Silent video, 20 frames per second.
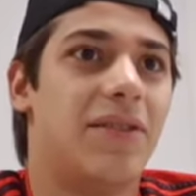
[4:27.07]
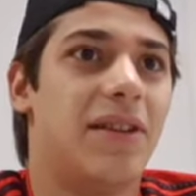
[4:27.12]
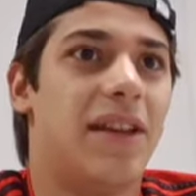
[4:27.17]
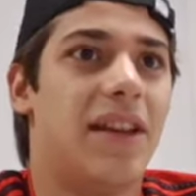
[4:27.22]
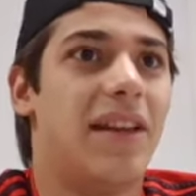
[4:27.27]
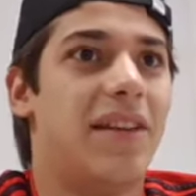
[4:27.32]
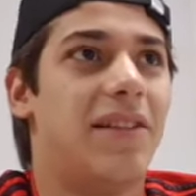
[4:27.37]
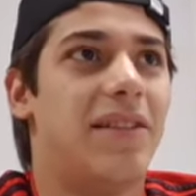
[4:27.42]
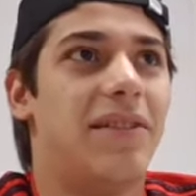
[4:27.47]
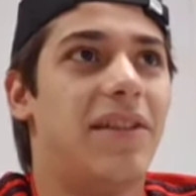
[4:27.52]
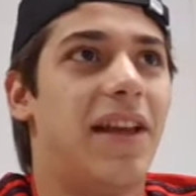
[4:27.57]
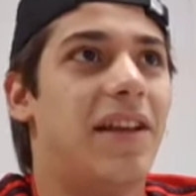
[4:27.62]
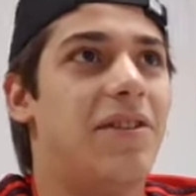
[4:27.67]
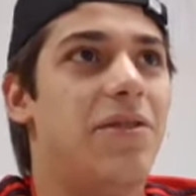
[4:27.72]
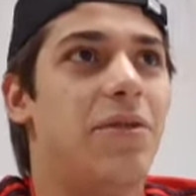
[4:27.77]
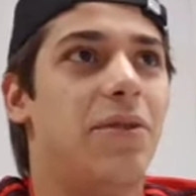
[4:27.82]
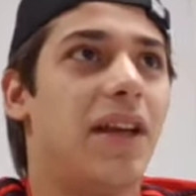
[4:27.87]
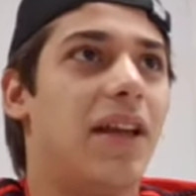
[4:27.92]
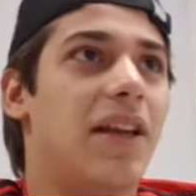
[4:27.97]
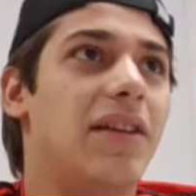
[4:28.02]
And
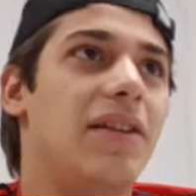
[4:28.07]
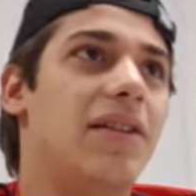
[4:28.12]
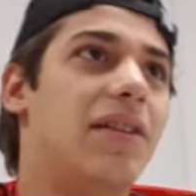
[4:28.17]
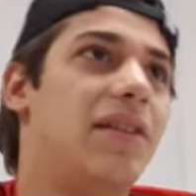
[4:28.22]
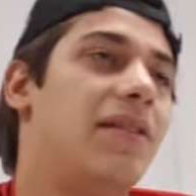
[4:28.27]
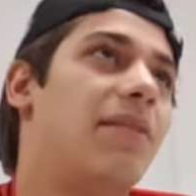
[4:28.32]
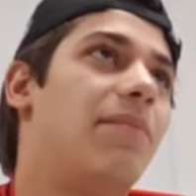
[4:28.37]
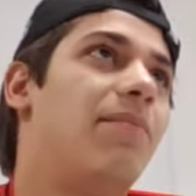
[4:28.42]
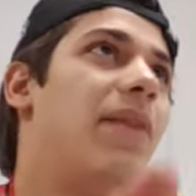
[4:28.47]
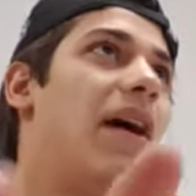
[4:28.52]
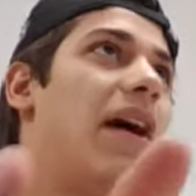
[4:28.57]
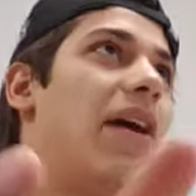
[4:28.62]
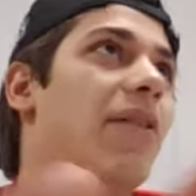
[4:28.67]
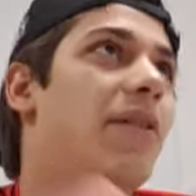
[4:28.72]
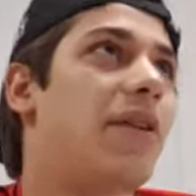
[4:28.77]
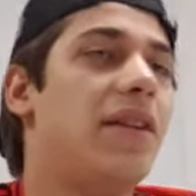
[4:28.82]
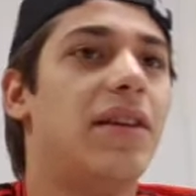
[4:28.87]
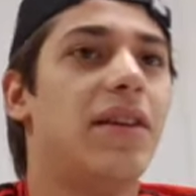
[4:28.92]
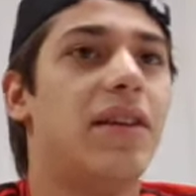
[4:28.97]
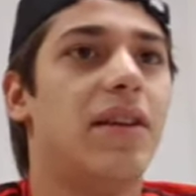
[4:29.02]
you can
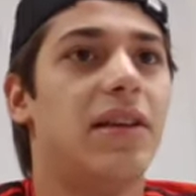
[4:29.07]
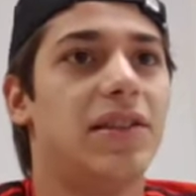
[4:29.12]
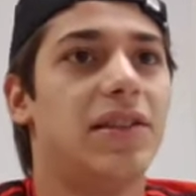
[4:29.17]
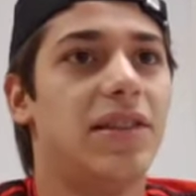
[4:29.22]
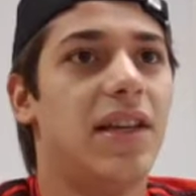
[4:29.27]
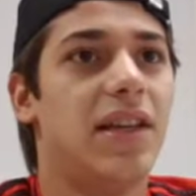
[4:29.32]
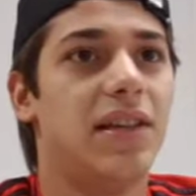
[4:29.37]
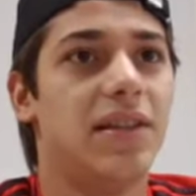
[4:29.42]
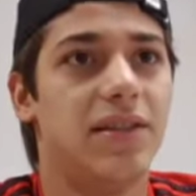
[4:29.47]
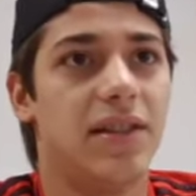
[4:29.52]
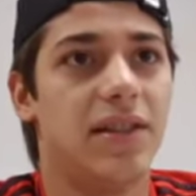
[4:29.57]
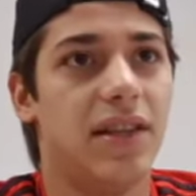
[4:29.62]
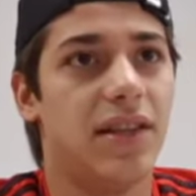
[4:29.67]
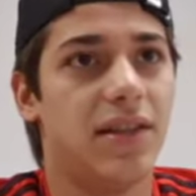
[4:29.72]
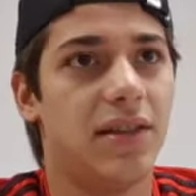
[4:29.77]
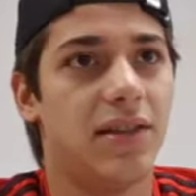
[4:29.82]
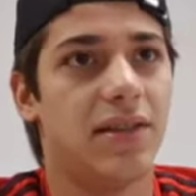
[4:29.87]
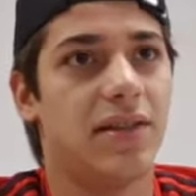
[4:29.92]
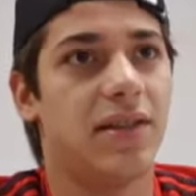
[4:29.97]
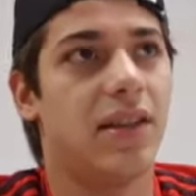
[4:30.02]
vary the
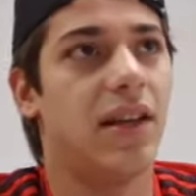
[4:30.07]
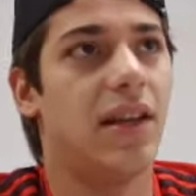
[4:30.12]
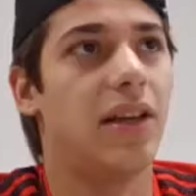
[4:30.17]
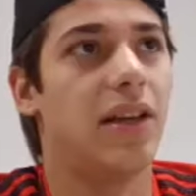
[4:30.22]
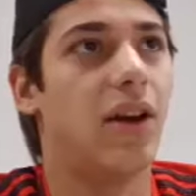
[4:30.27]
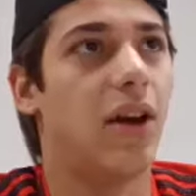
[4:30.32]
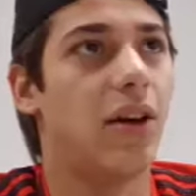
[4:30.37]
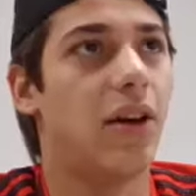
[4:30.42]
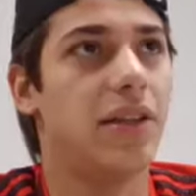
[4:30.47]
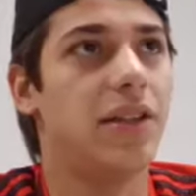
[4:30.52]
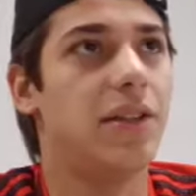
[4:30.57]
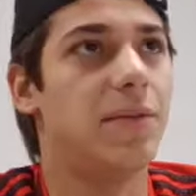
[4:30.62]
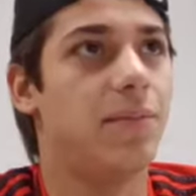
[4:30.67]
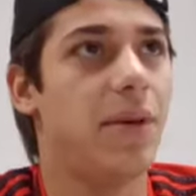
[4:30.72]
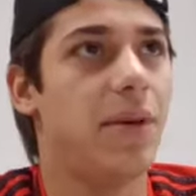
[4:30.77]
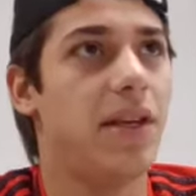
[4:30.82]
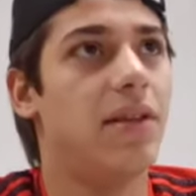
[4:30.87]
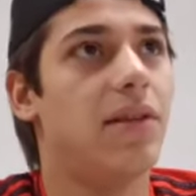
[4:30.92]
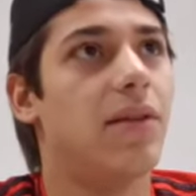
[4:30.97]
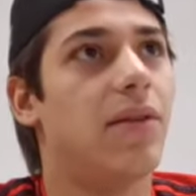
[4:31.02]
CNC's cutting
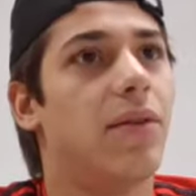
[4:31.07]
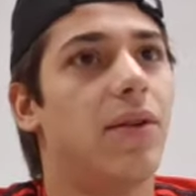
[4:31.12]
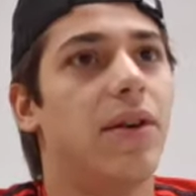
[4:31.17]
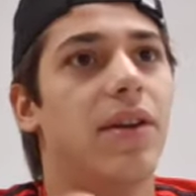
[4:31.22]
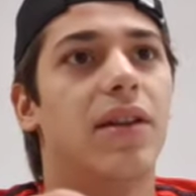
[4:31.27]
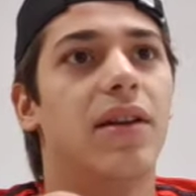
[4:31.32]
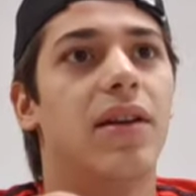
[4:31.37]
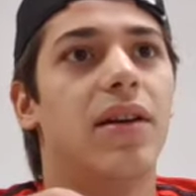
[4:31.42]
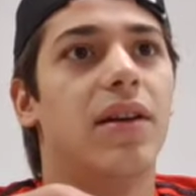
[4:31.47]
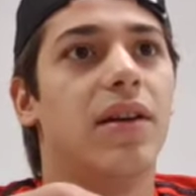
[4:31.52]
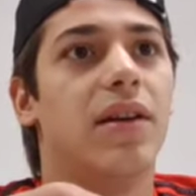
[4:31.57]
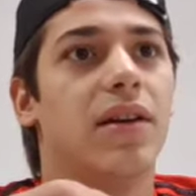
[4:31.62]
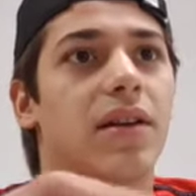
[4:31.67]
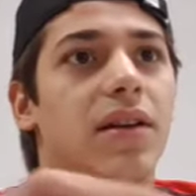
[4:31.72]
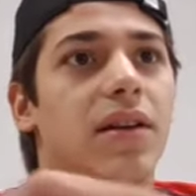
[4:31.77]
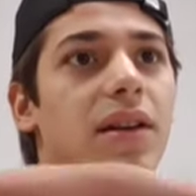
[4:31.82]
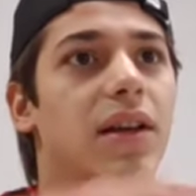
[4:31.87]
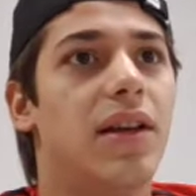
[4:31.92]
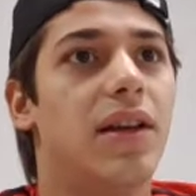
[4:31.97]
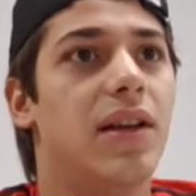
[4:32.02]
speed or
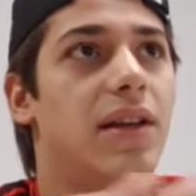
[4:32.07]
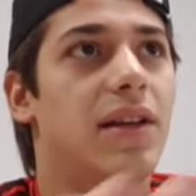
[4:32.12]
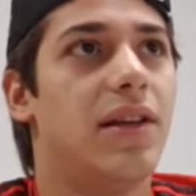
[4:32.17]
the